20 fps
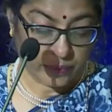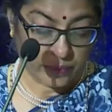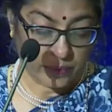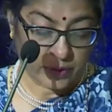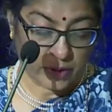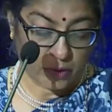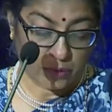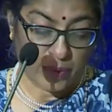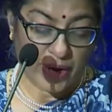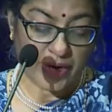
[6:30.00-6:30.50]

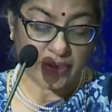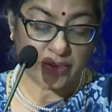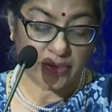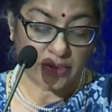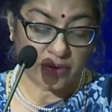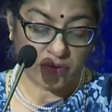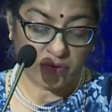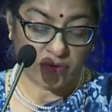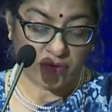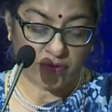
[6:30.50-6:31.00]
The
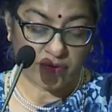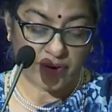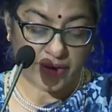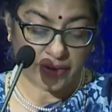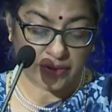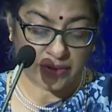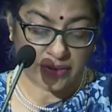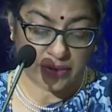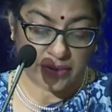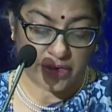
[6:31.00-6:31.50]
massive
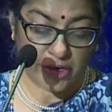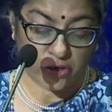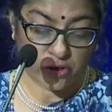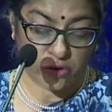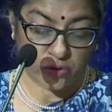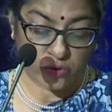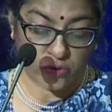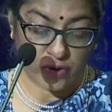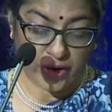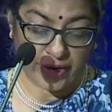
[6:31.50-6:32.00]

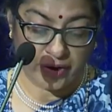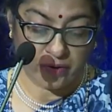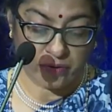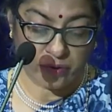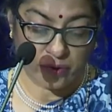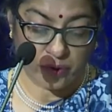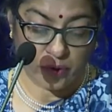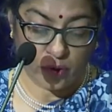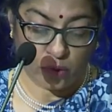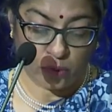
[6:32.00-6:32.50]
vaccination
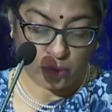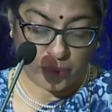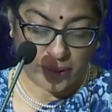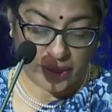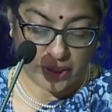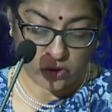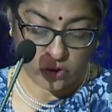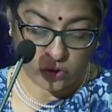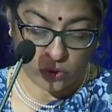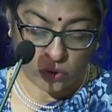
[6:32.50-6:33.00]
drive
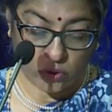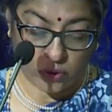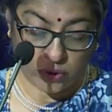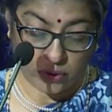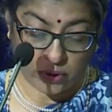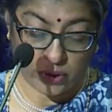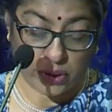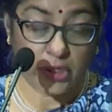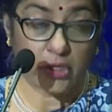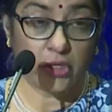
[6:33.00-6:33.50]
based
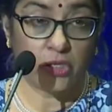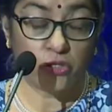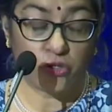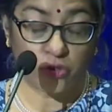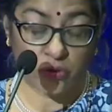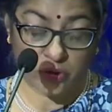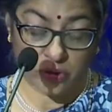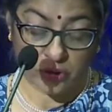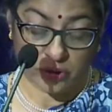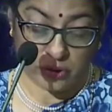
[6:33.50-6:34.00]
on
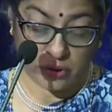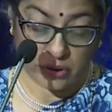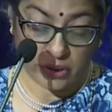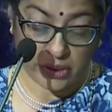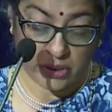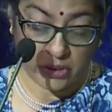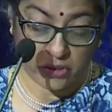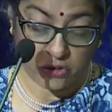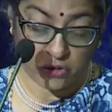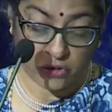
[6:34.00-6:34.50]

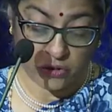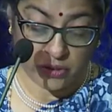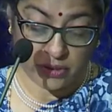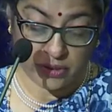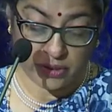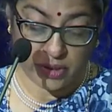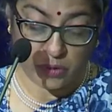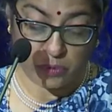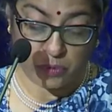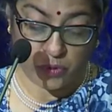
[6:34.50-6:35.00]

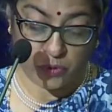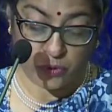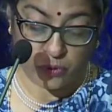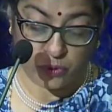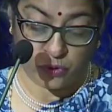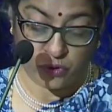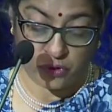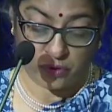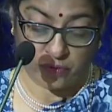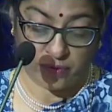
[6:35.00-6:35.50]
indigenously
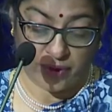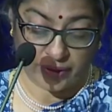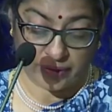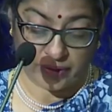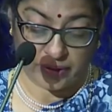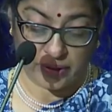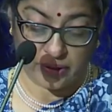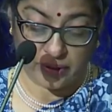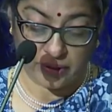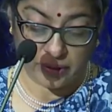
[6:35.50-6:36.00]
produced
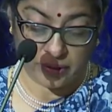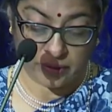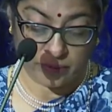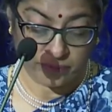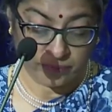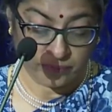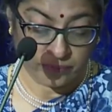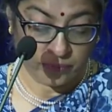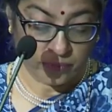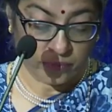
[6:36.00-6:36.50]
vaccines,
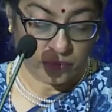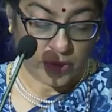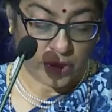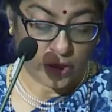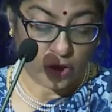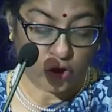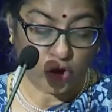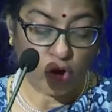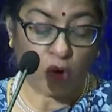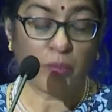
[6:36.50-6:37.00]
the
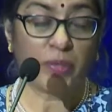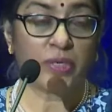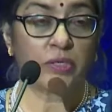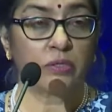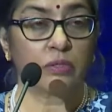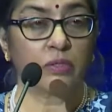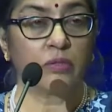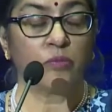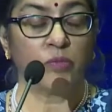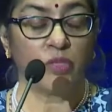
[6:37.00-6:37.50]
economic
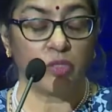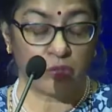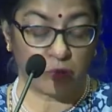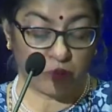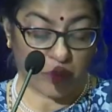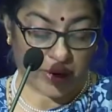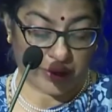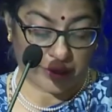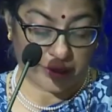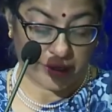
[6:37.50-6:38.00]
stimulus
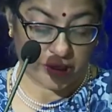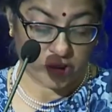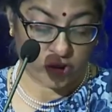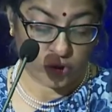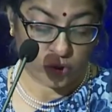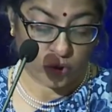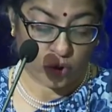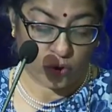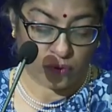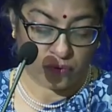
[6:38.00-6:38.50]
package
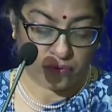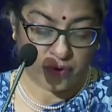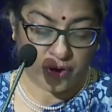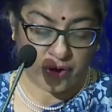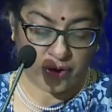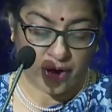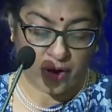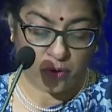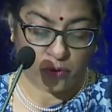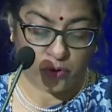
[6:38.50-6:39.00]
of
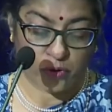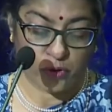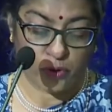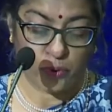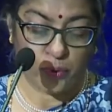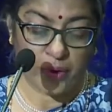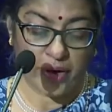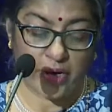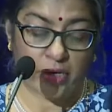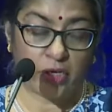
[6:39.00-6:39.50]
around
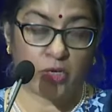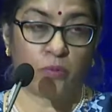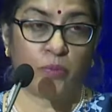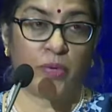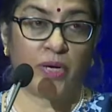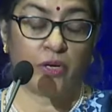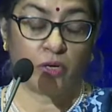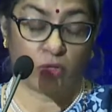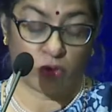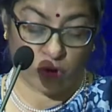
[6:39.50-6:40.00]
$280
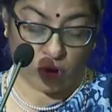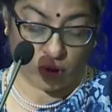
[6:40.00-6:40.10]
billion